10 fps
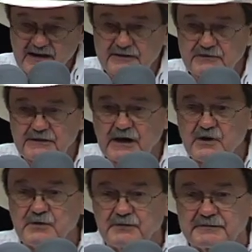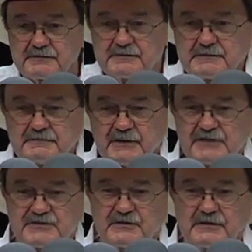not do it alone
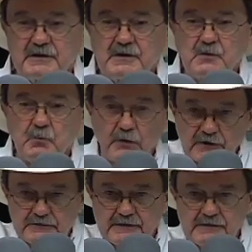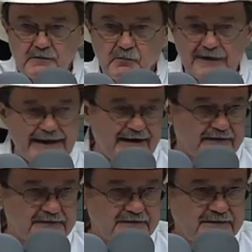because the word went
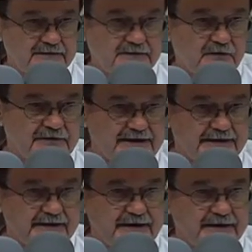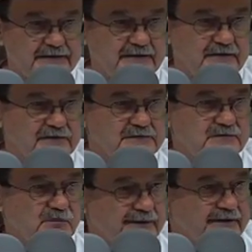out on the internet and on
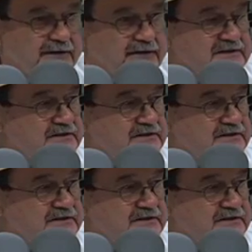Twitter and et